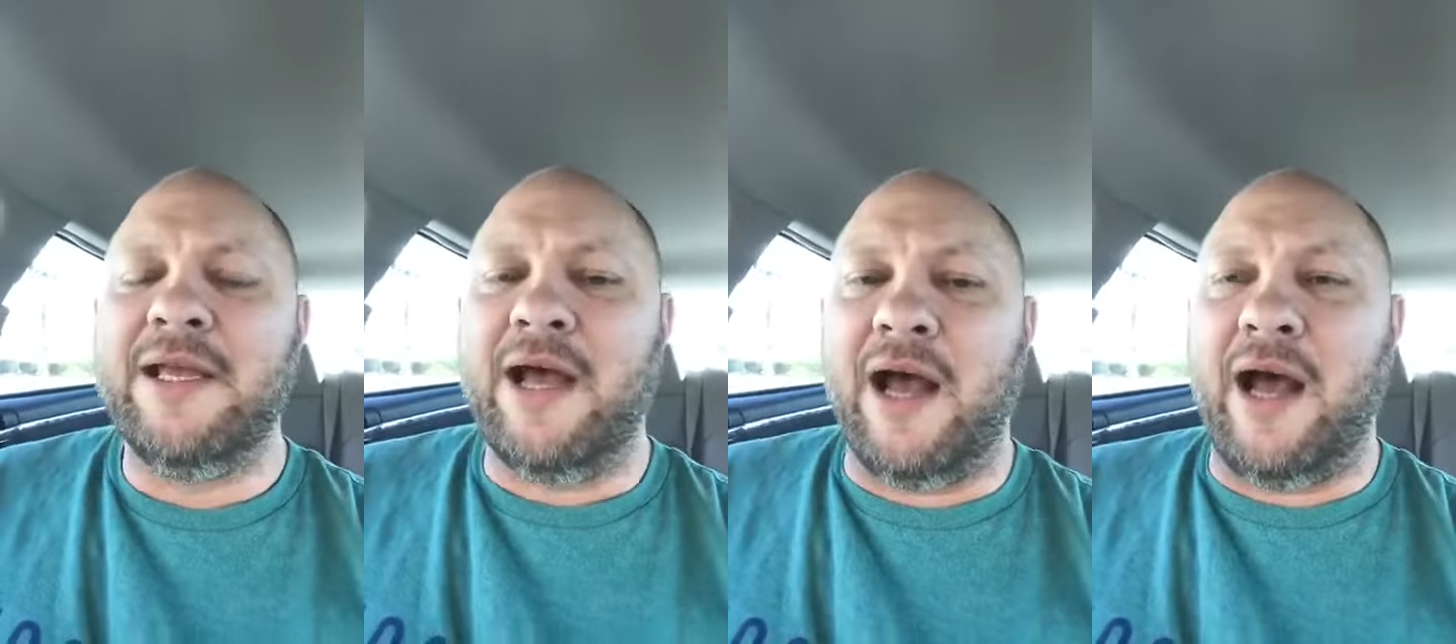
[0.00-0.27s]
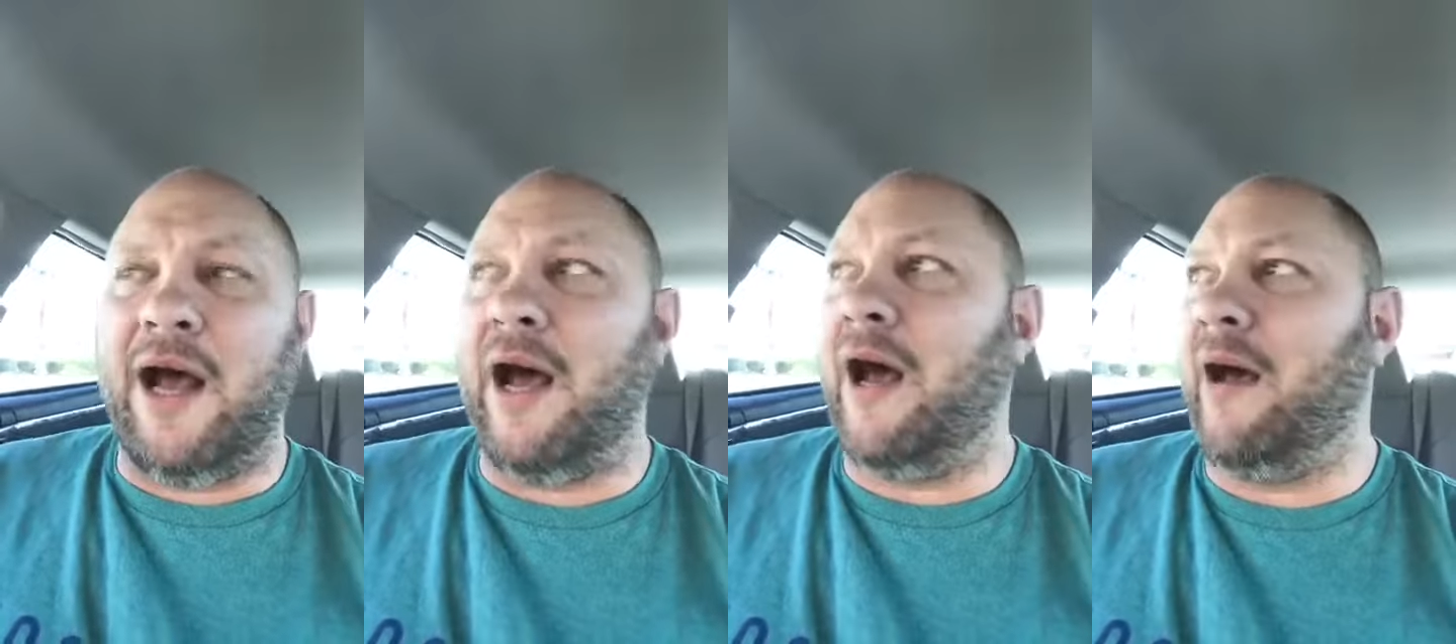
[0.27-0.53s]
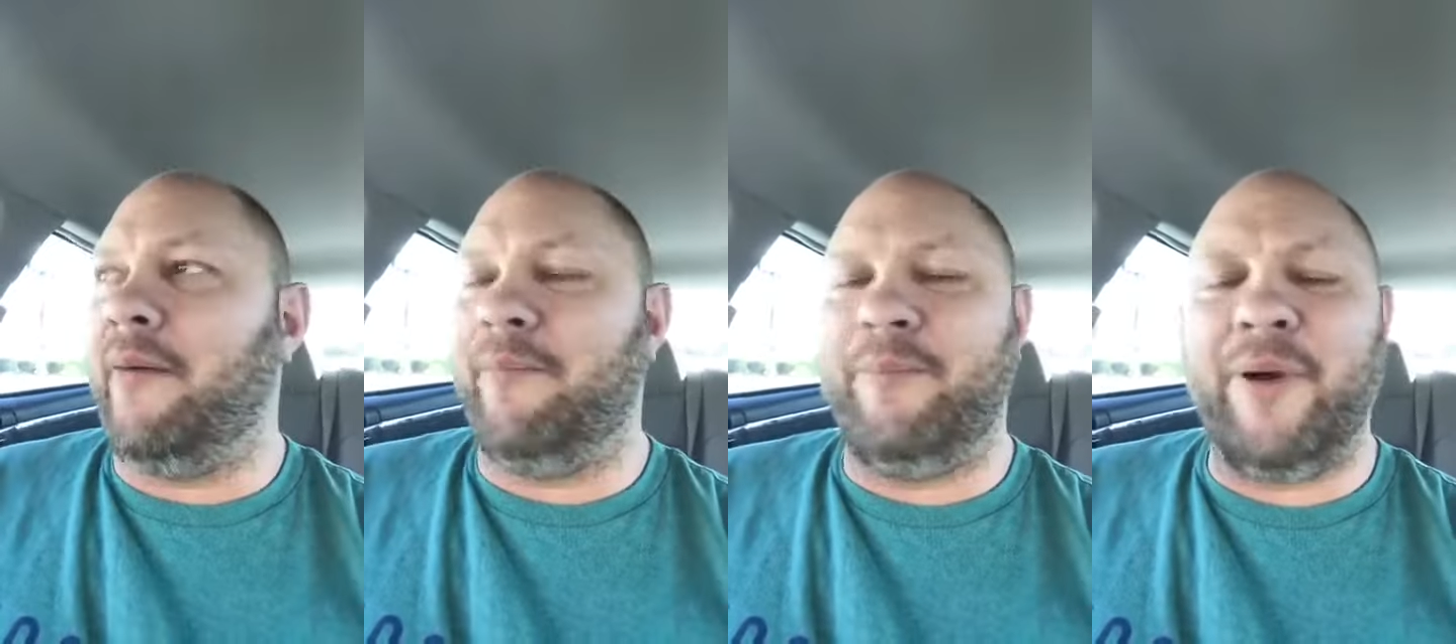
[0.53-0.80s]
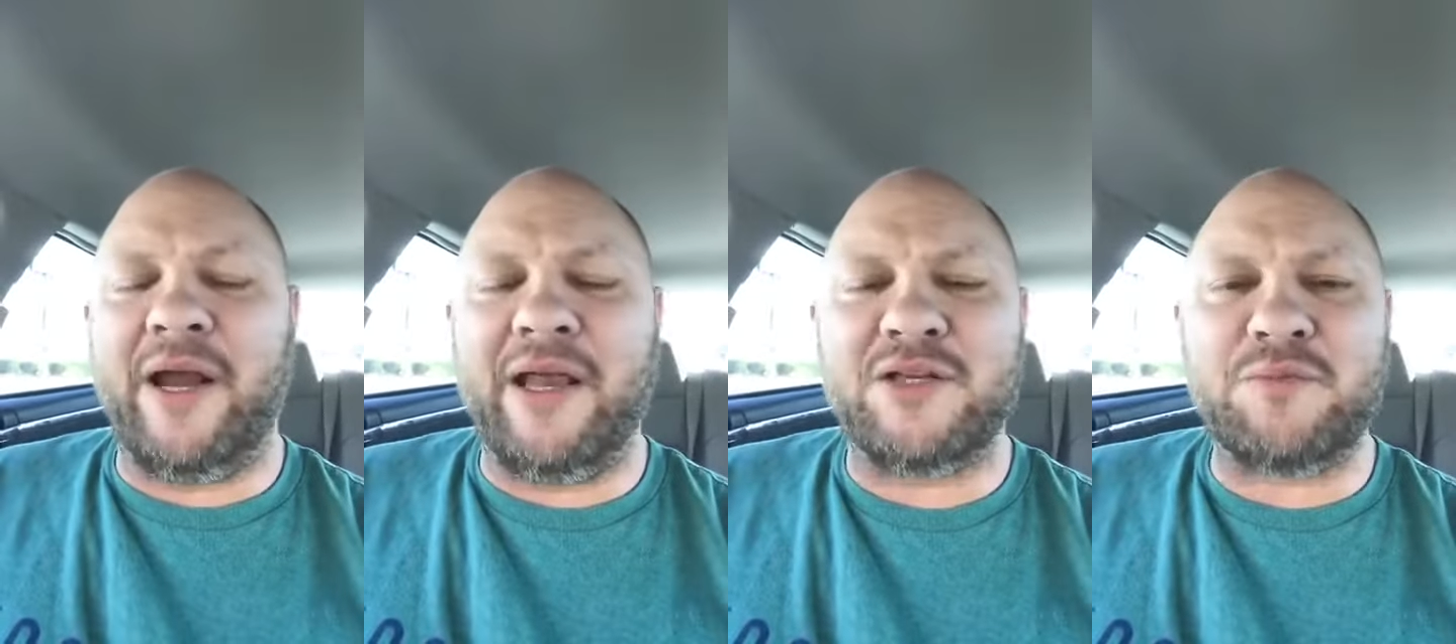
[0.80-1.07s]

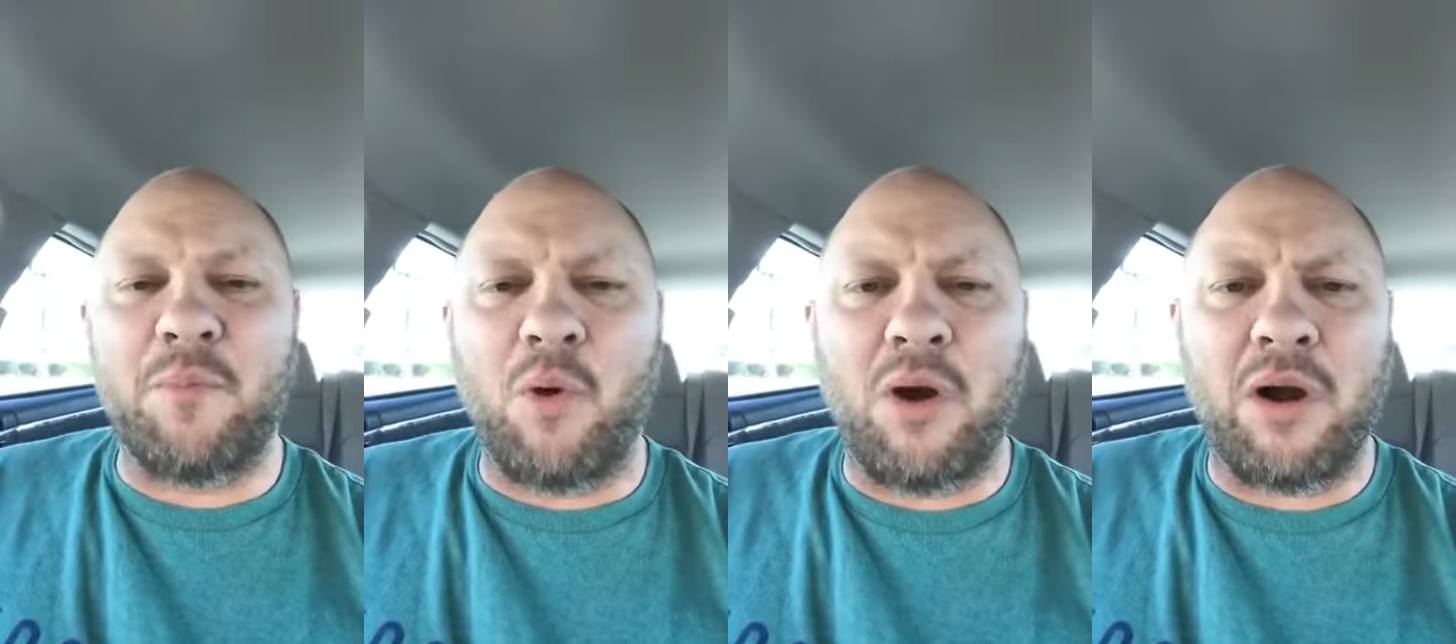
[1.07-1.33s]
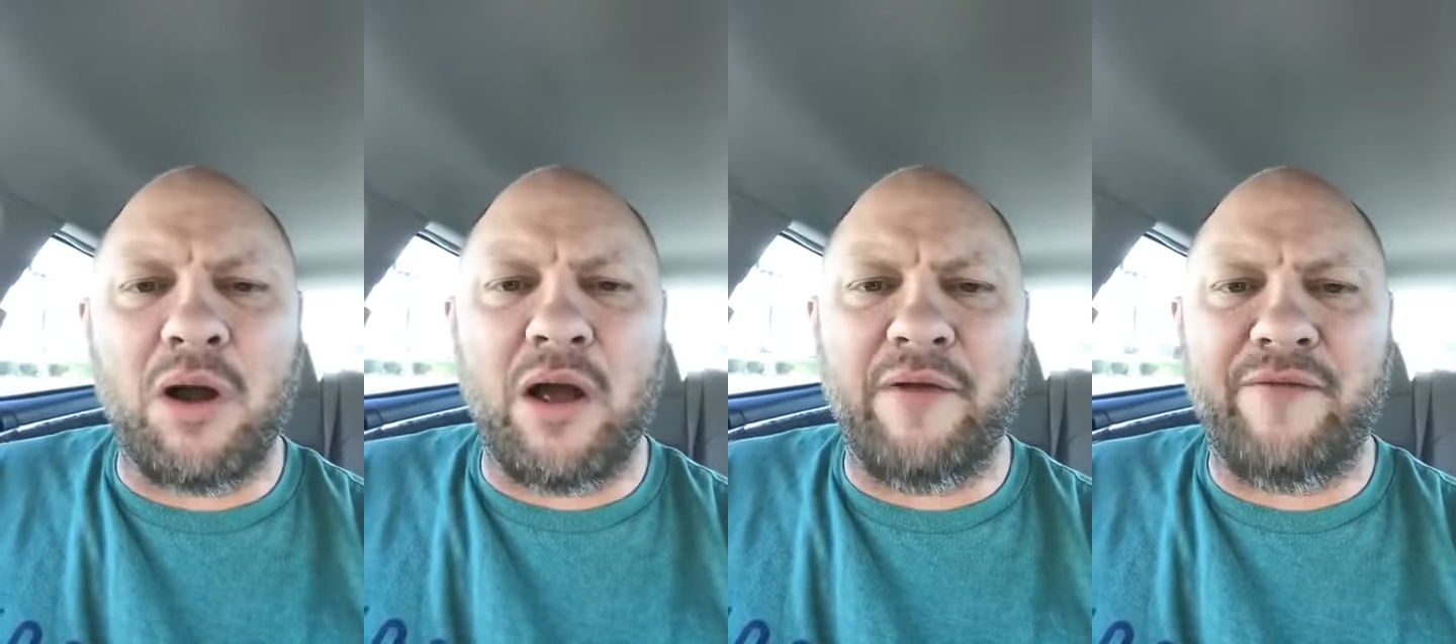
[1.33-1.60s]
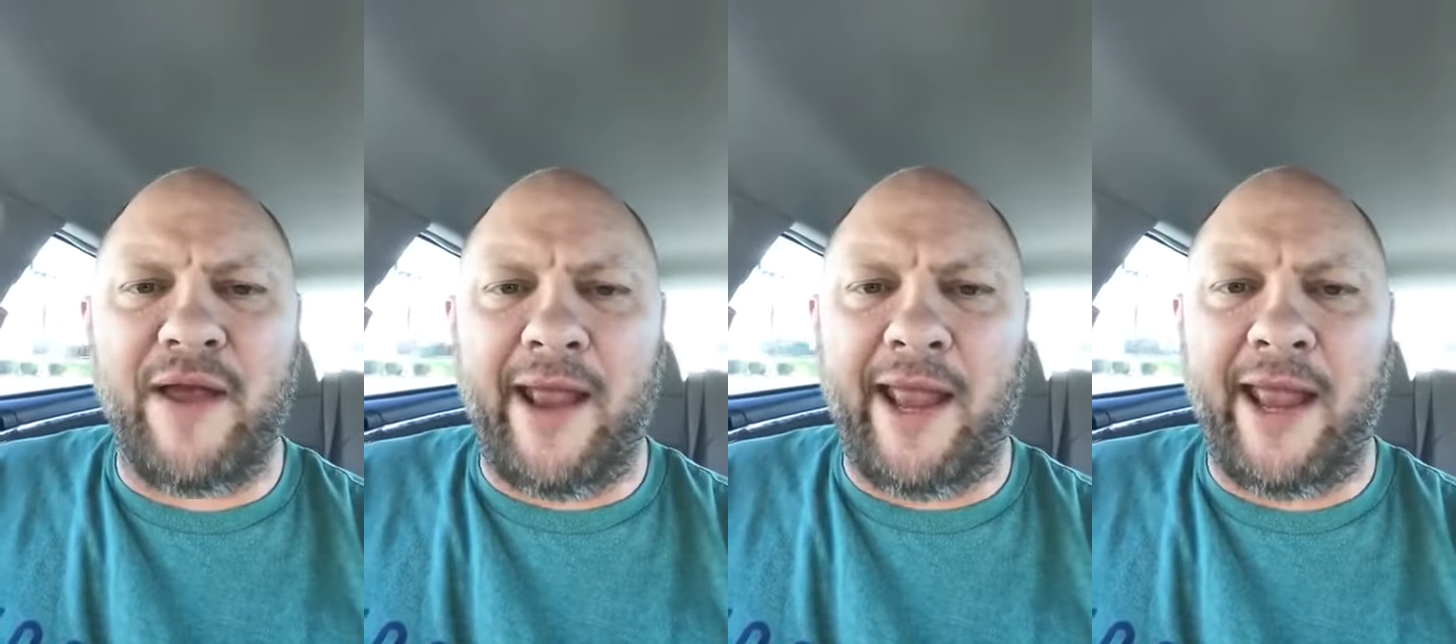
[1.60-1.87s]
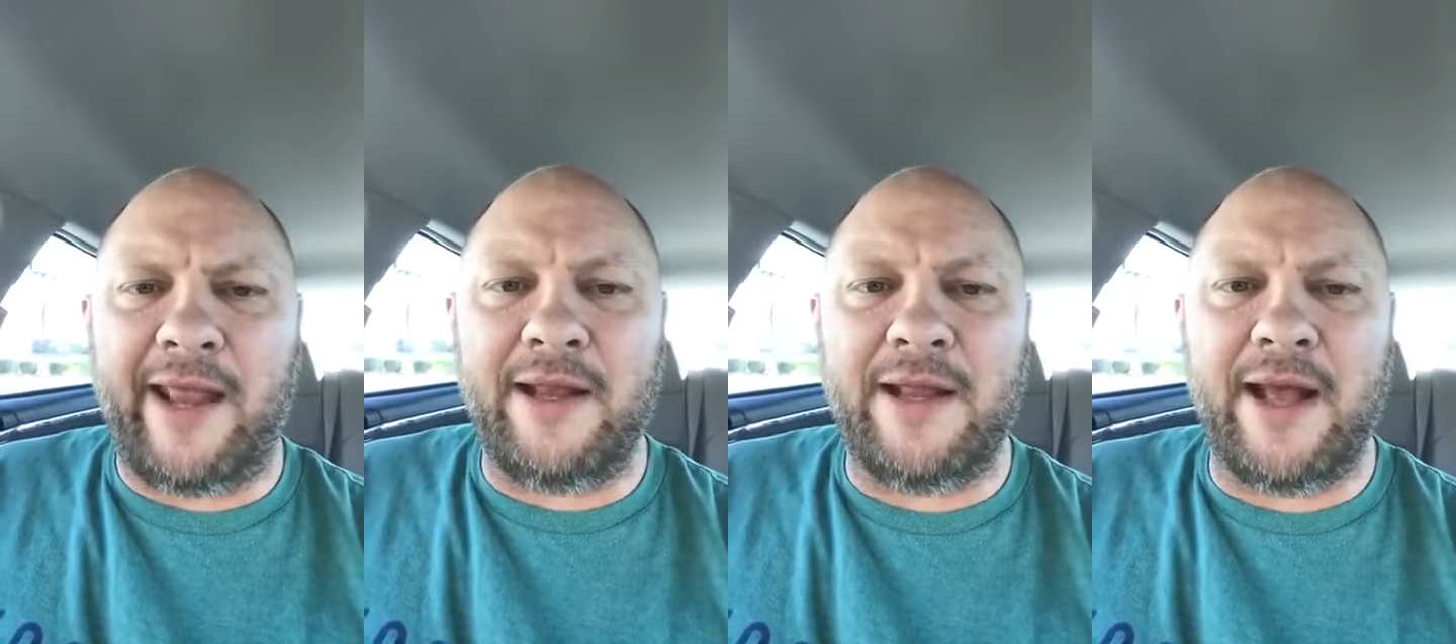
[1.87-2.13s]
but it's more of
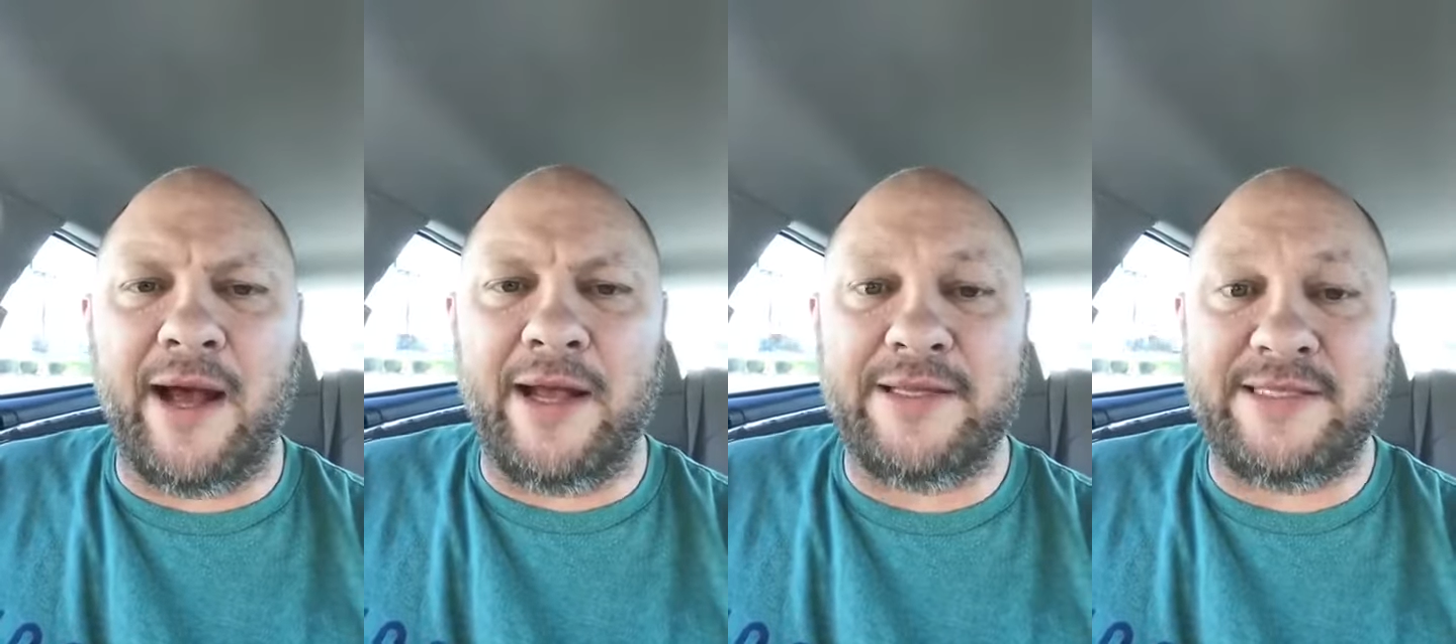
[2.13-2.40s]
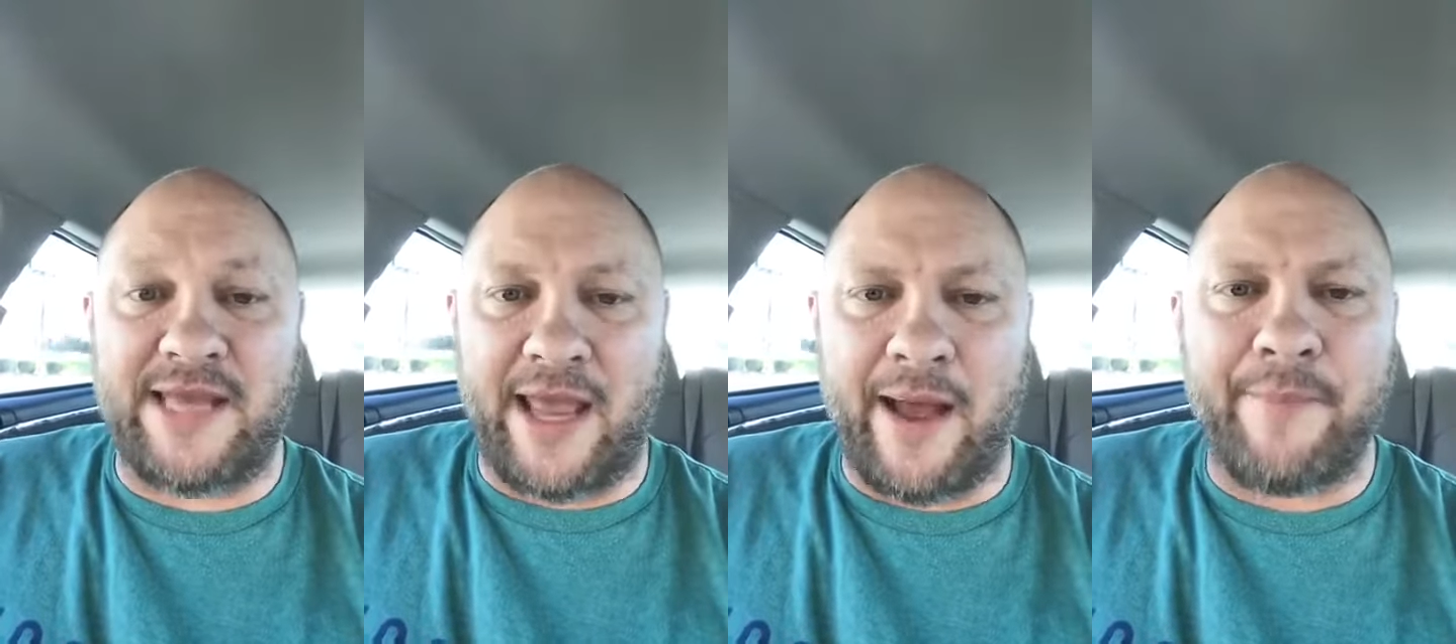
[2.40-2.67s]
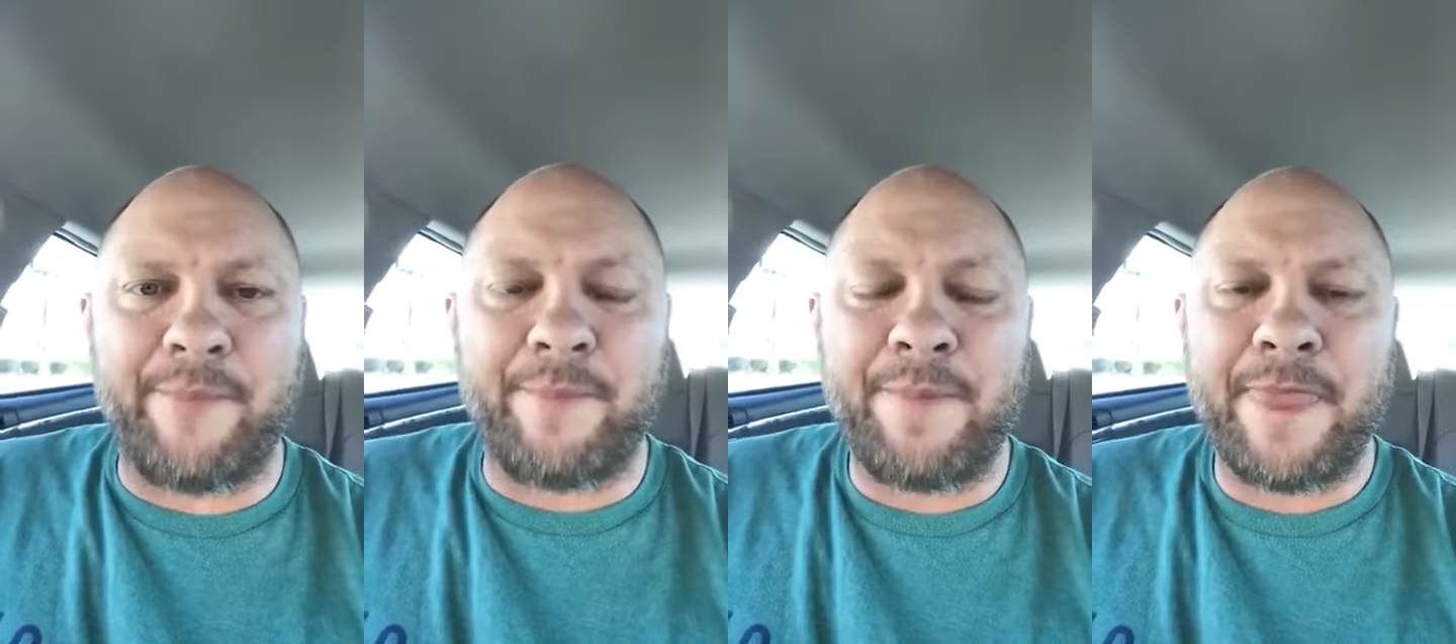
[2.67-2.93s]
a tip.